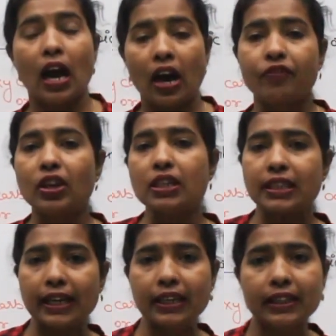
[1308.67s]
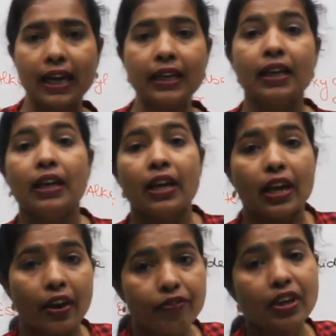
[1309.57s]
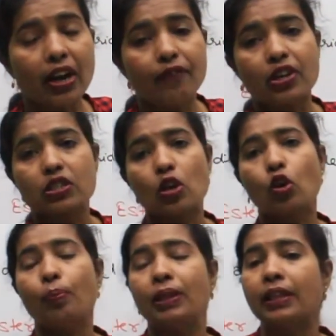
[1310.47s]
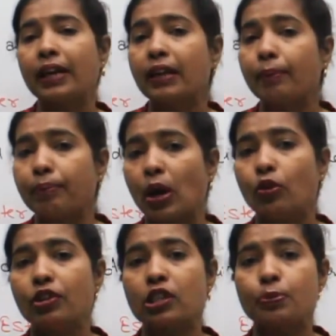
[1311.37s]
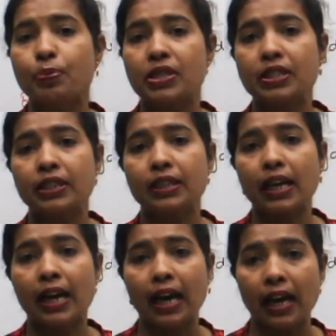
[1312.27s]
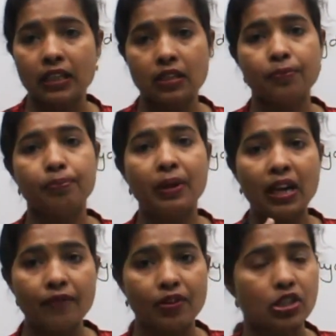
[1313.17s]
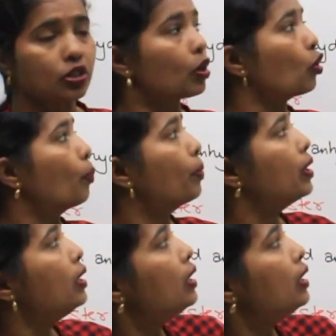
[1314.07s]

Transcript: After deciding that, if that functional group in that compound is present as main functional group,